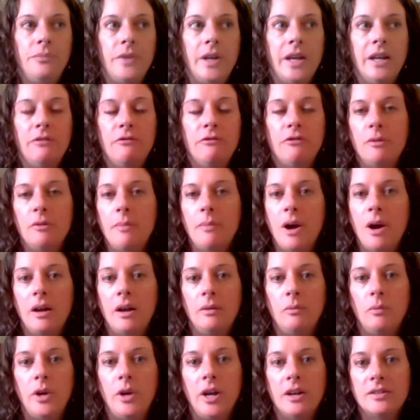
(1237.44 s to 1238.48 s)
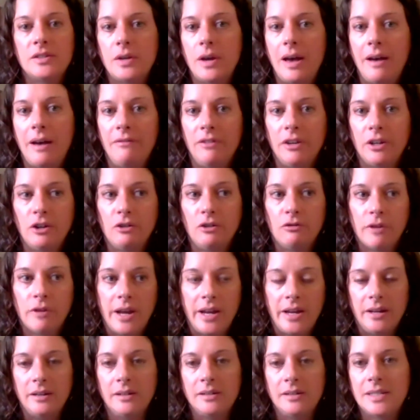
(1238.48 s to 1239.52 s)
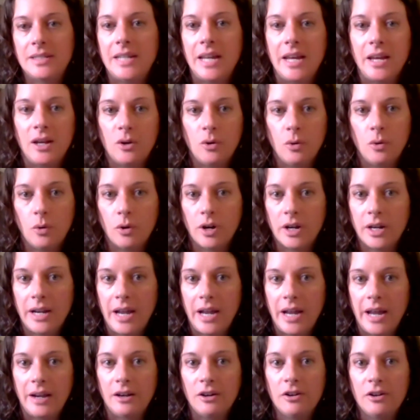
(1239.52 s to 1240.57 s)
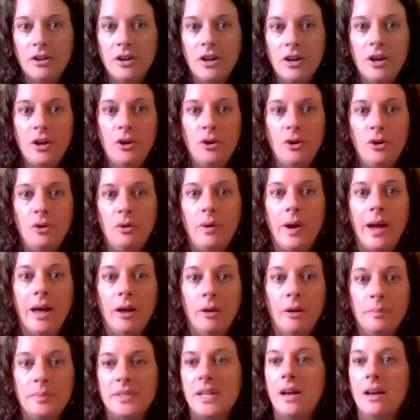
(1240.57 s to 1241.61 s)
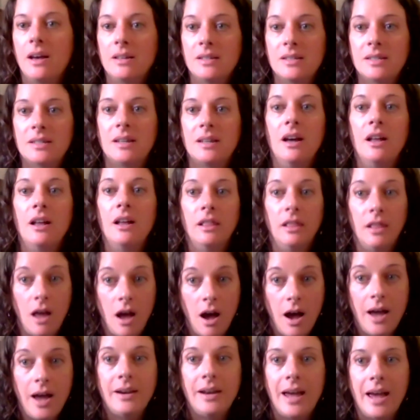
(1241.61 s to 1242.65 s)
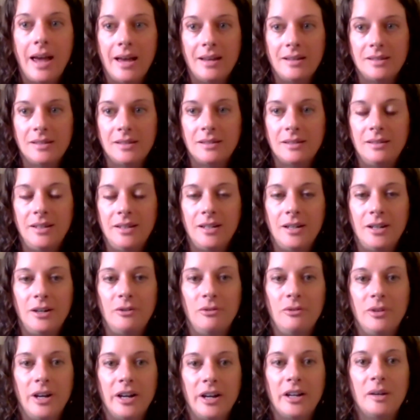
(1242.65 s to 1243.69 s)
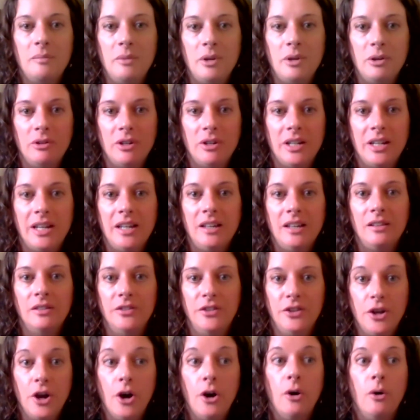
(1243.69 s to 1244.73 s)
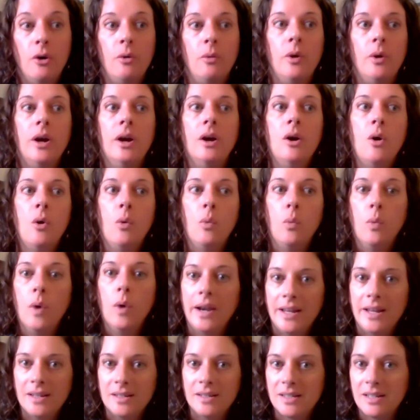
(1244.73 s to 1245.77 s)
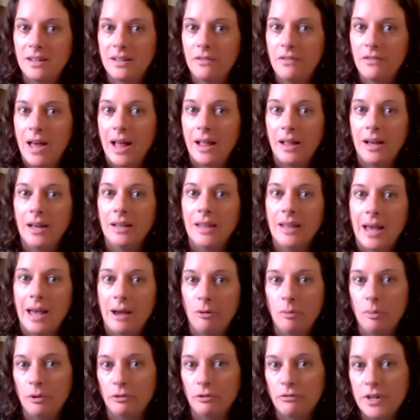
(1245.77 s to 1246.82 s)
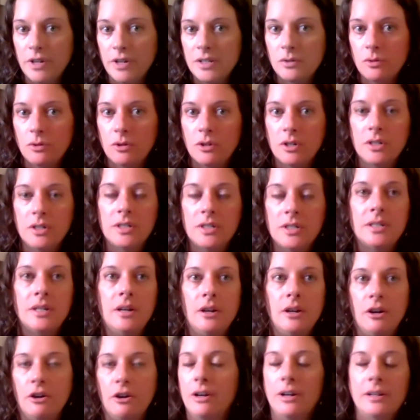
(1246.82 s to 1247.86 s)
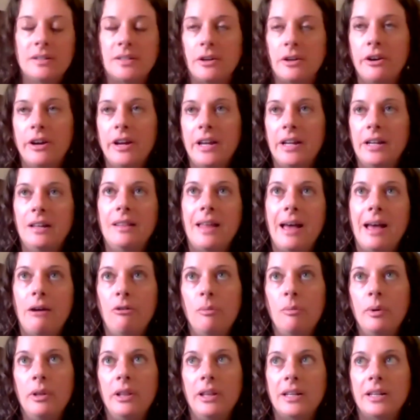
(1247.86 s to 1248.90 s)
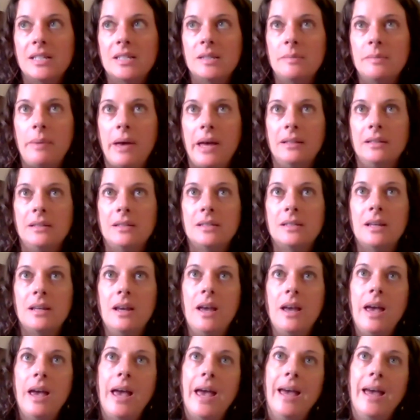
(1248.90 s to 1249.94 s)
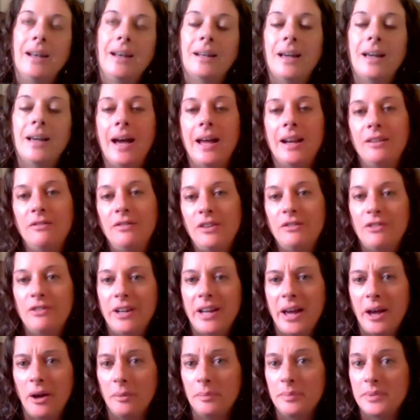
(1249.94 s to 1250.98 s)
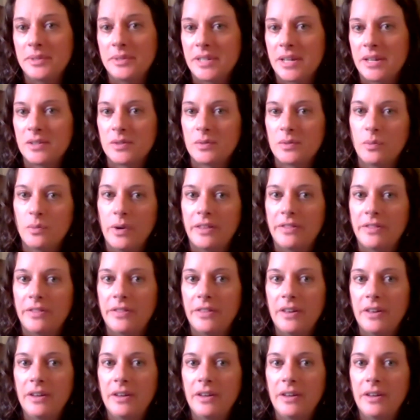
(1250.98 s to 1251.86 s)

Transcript: In Vermont, we also have a great state coordinator who helps us a lot as, you know, a community know what is an allowable resource, or sorry, an allowable expense, and kind of even helps us with